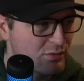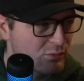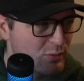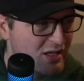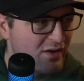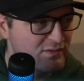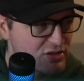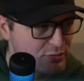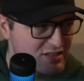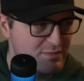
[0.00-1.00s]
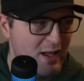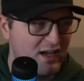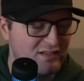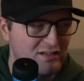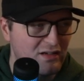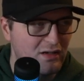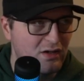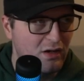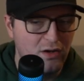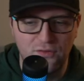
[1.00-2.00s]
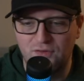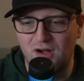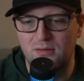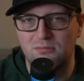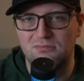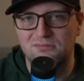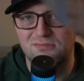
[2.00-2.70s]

we come to expect from